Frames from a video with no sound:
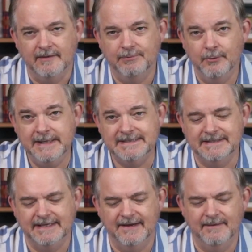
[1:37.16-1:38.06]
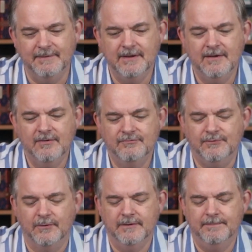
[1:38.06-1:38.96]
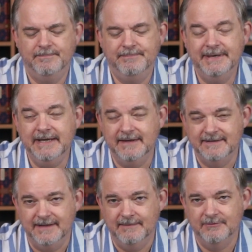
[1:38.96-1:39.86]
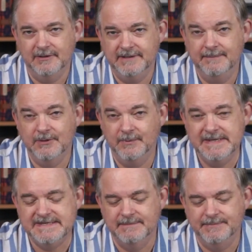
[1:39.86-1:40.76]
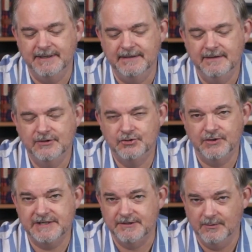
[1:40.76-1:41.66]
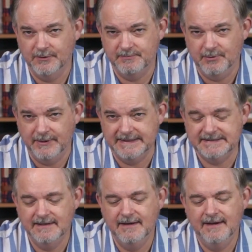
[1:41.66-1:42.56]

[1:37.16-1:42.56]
the points in the game for the bidding team, for the team that wins the bid, tricks are worth points.